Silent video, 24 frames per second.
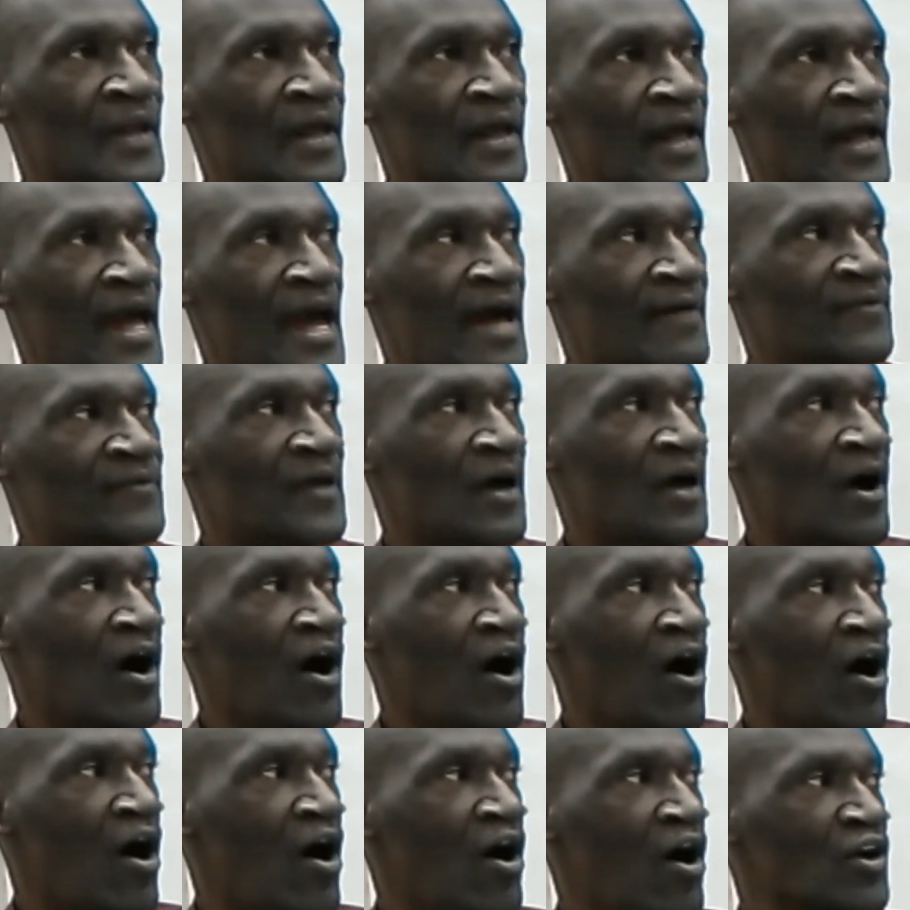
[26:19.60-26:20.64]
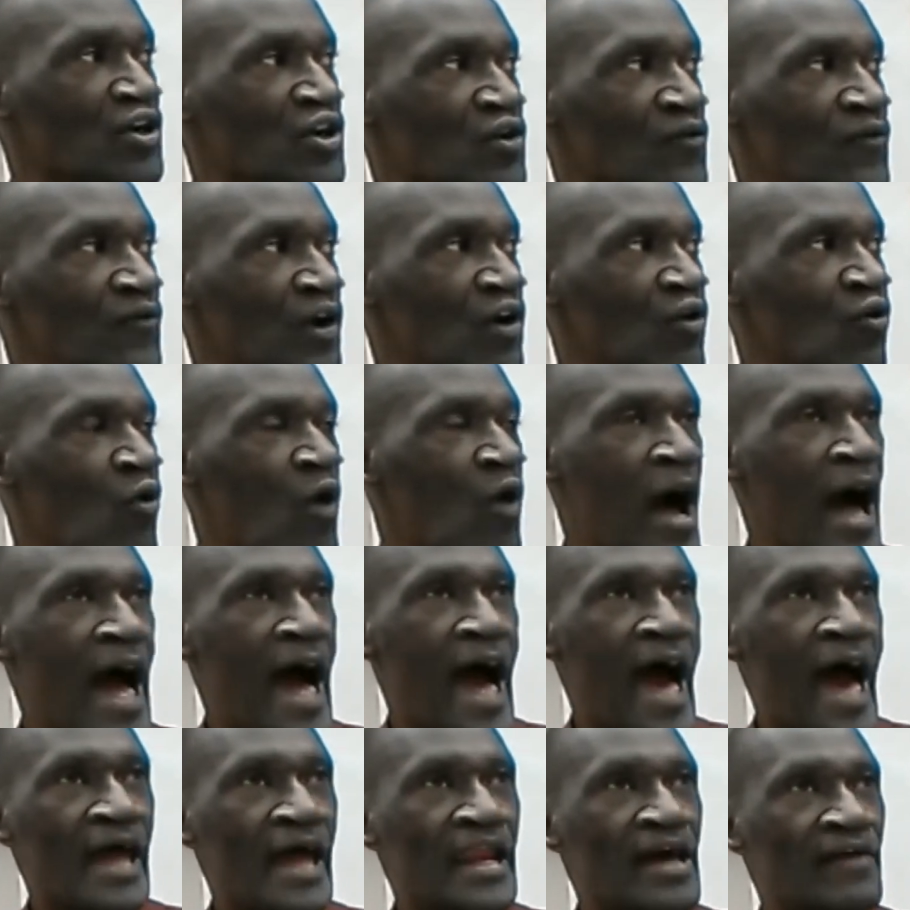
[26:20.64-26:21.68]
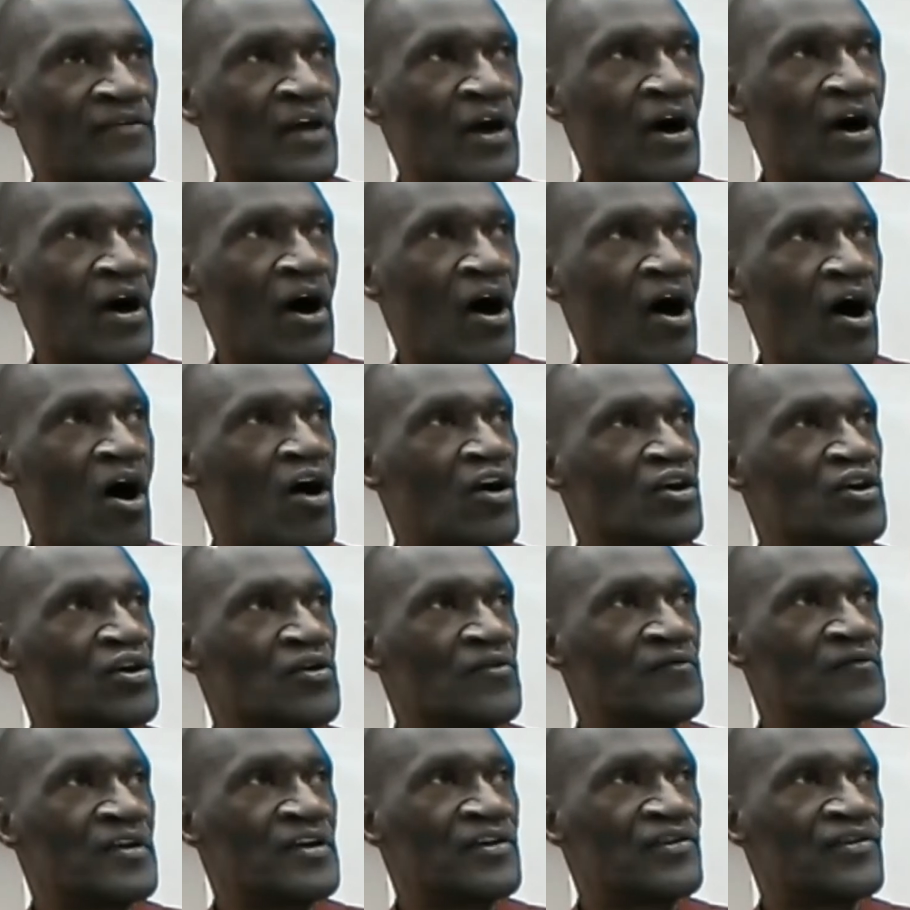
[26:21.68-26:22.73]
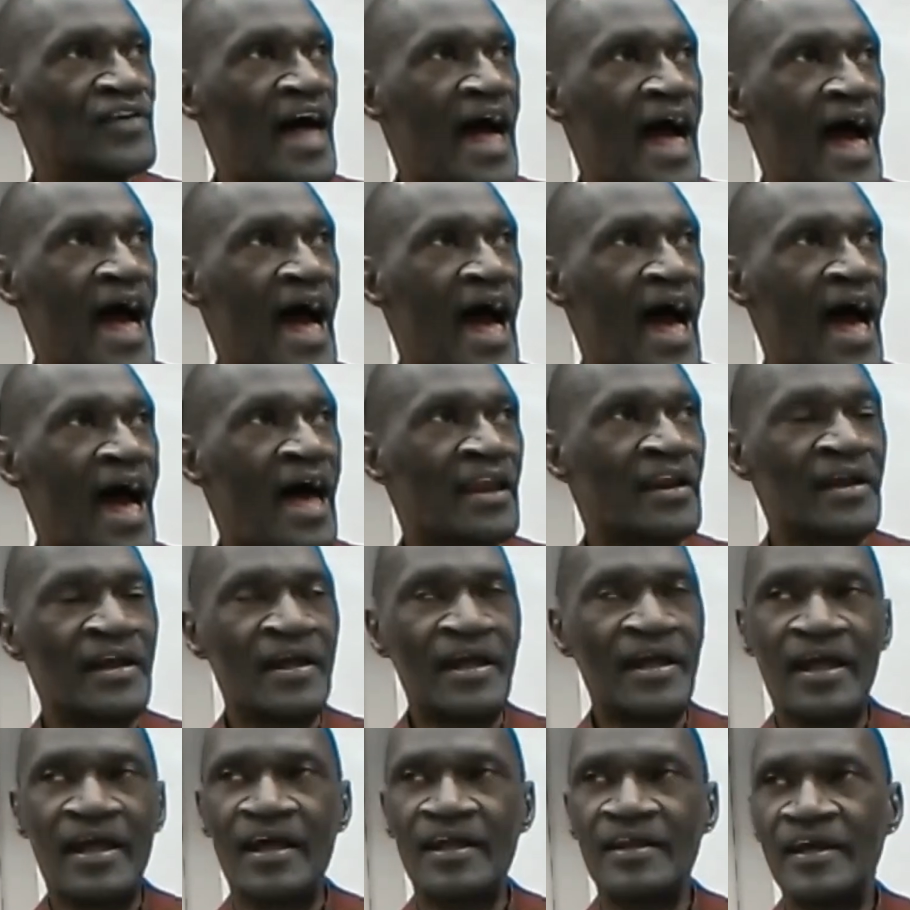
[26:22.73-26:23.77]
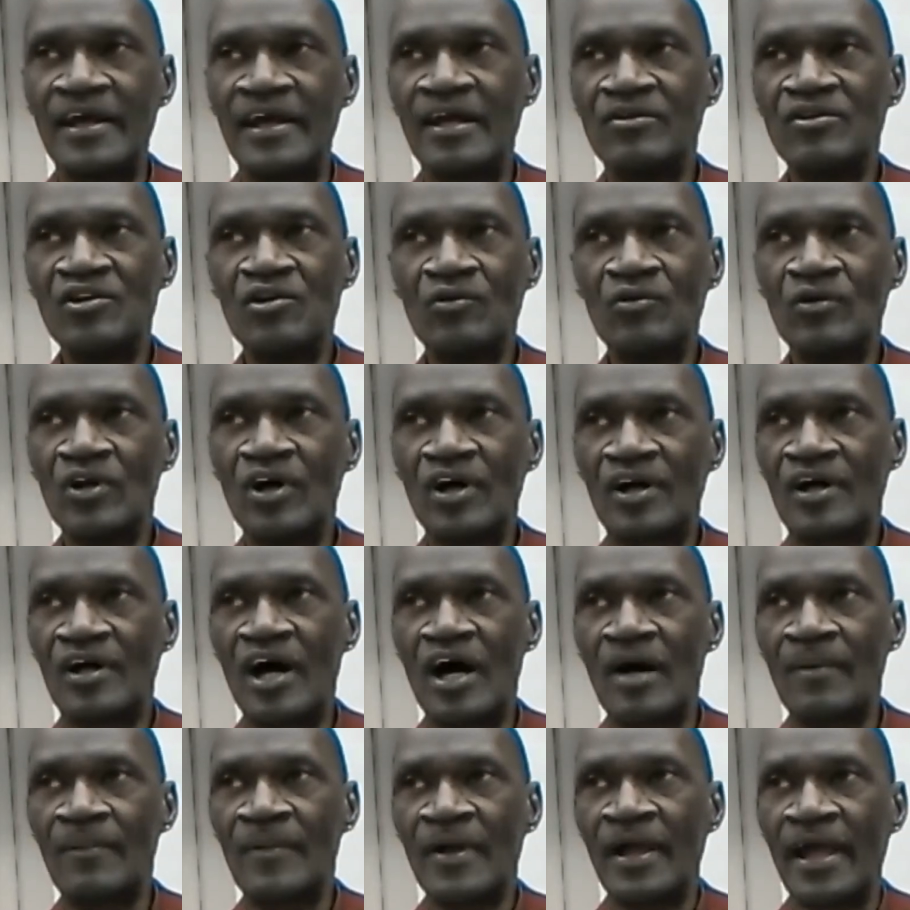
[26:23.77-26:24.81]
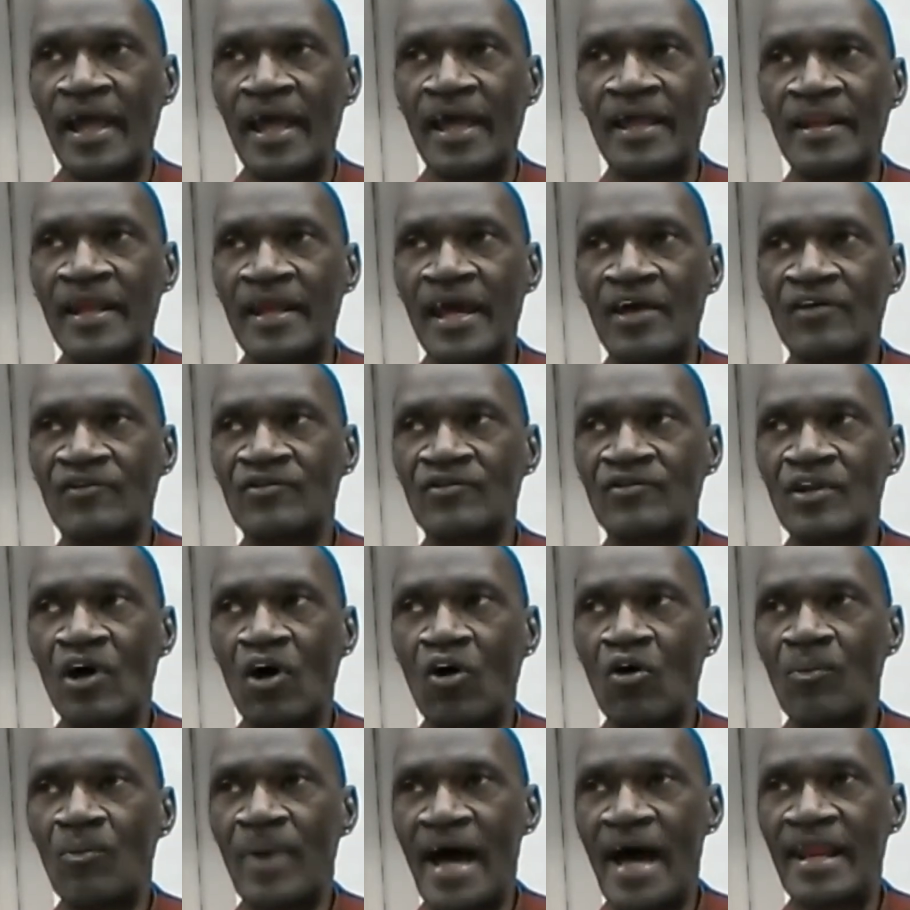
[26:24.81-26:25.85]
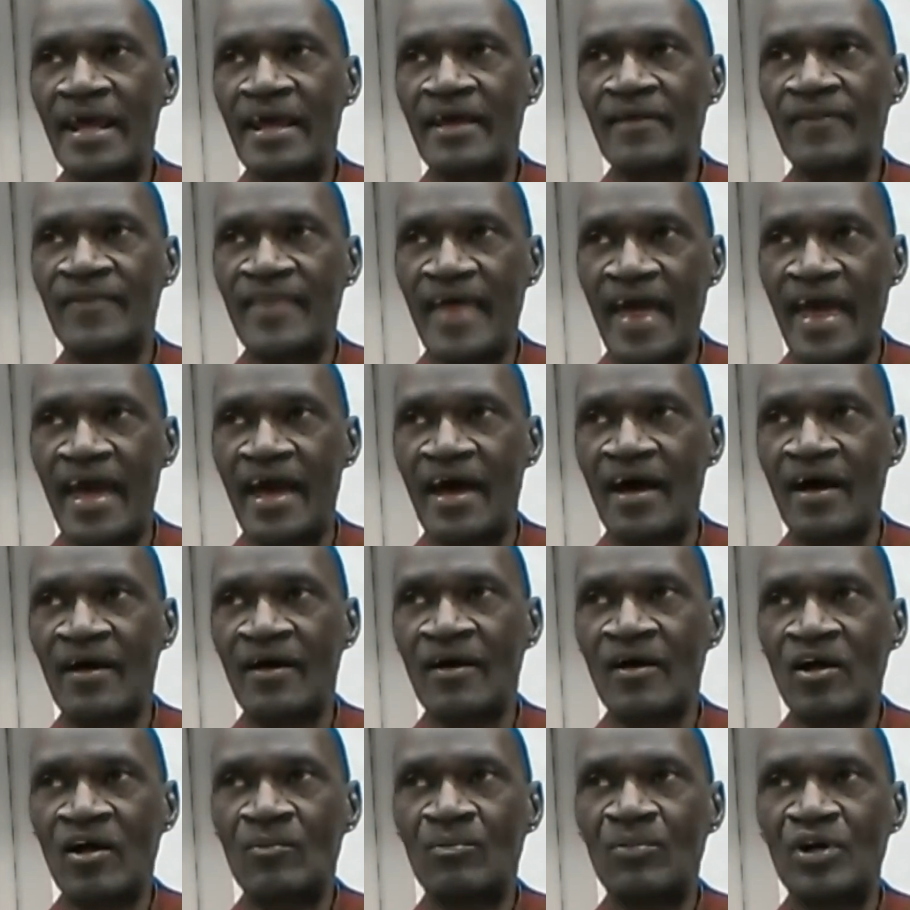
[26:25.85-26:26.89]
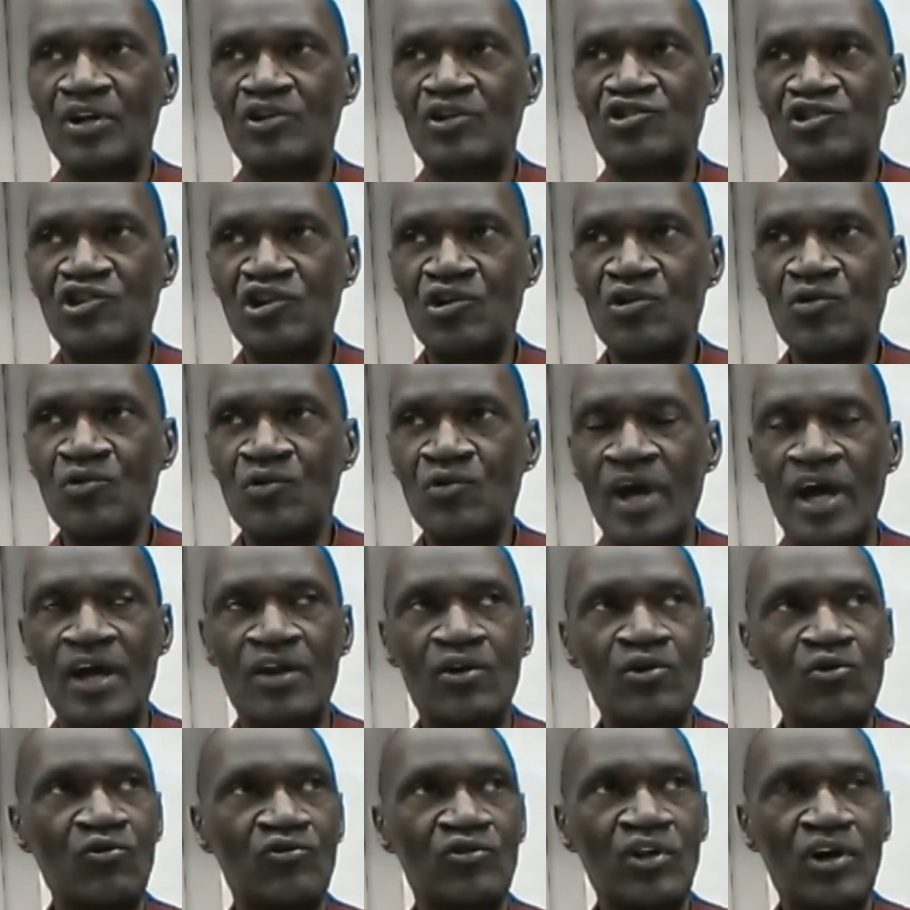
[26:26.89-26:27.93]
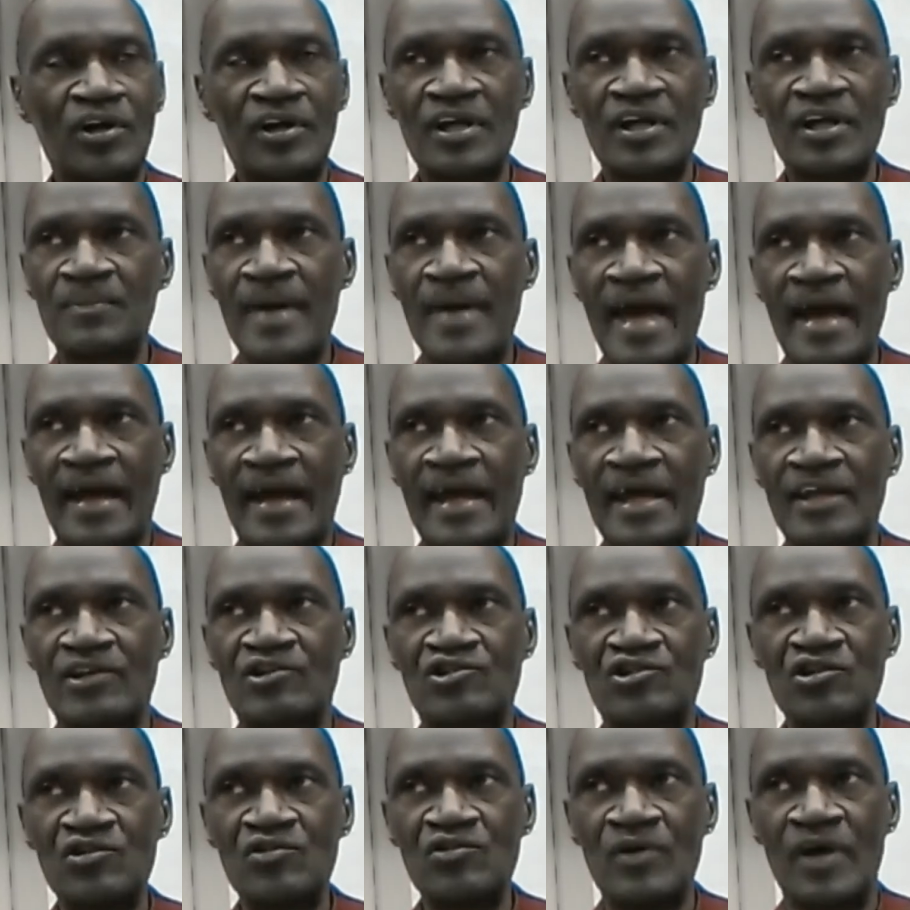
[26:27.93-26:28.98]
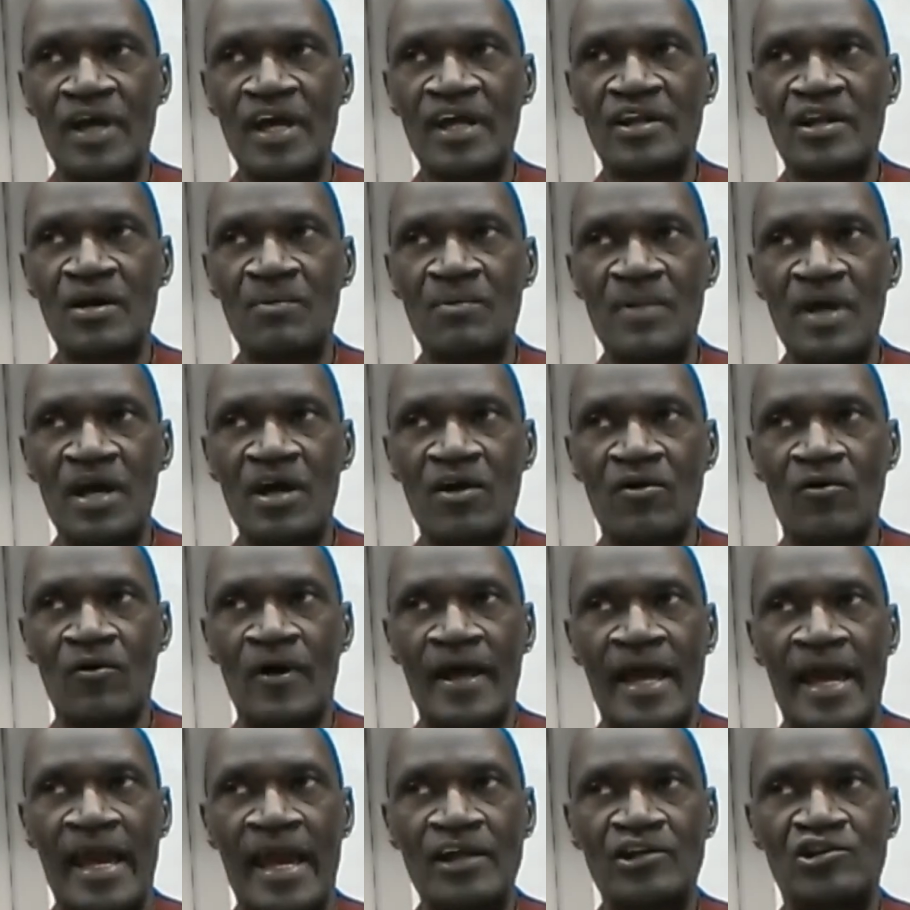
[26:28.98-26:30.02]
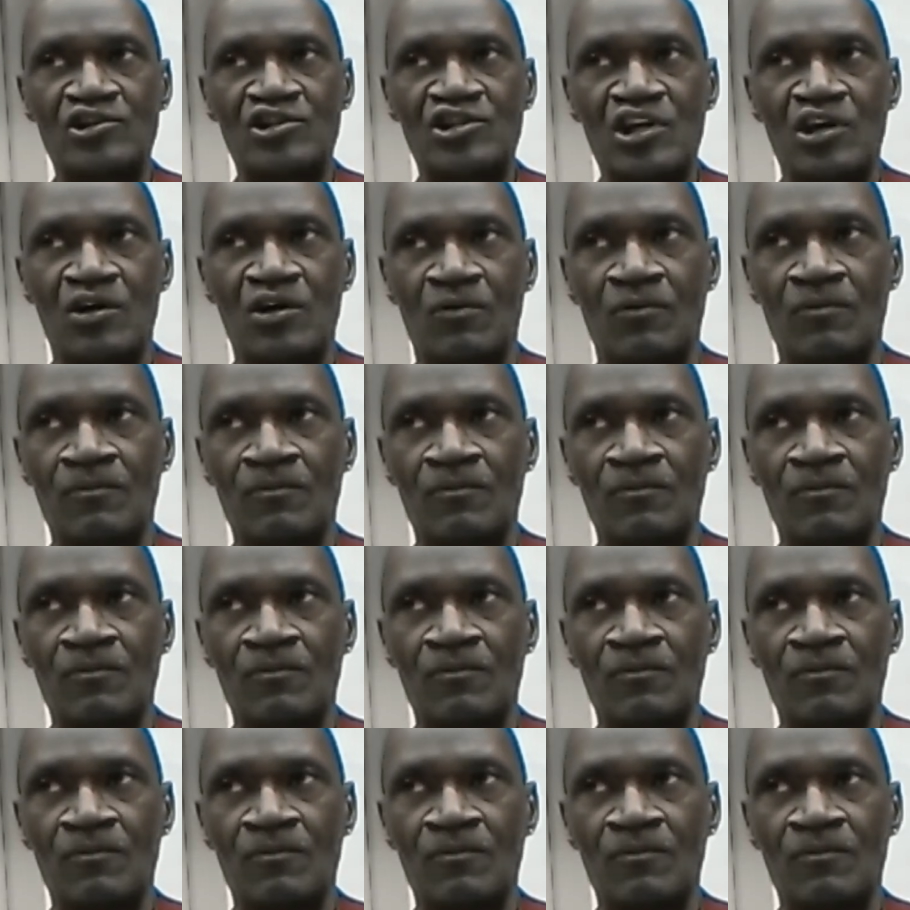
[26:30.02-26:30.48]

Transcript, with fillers: after all you've acquired, after all you've desired, and then you look up and there's nobody there but you, and who's looking back at you in the mirror ain't you.